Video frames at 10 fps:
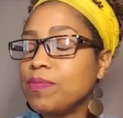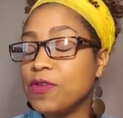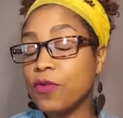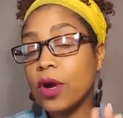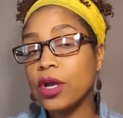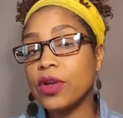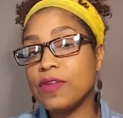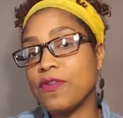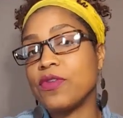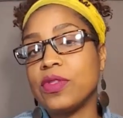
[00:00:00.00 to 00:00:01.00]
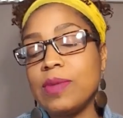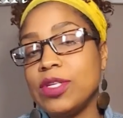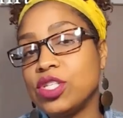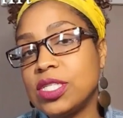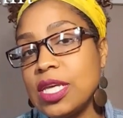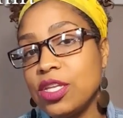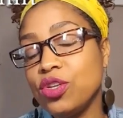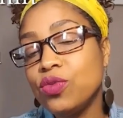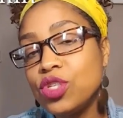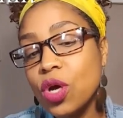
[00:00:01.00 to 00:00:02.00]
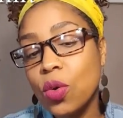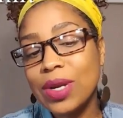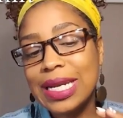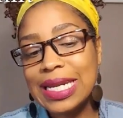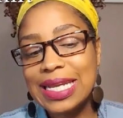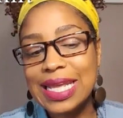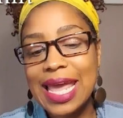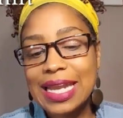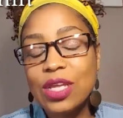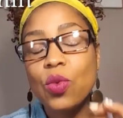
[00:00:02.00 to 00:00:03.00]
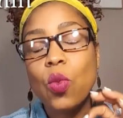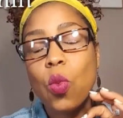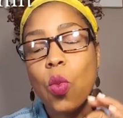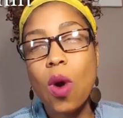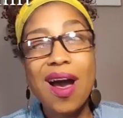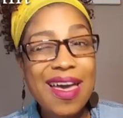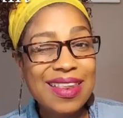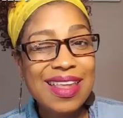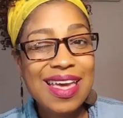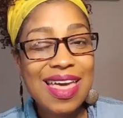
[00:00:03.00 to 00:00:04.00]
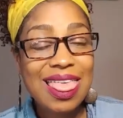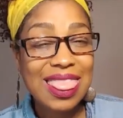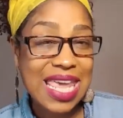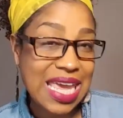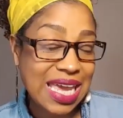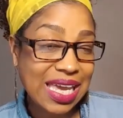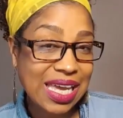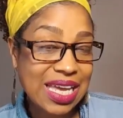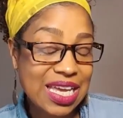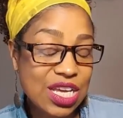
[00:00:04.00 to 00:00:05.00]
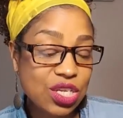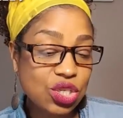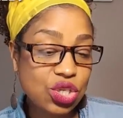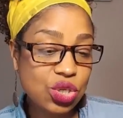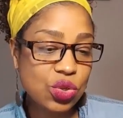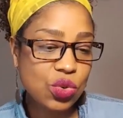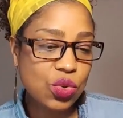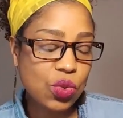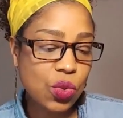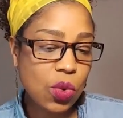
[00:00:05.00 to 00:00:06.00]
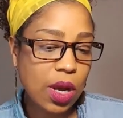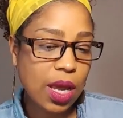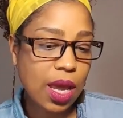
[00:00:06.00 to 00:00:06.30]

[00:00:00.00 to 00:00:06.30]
Before I go any further, let me just say that you don't need any one thing to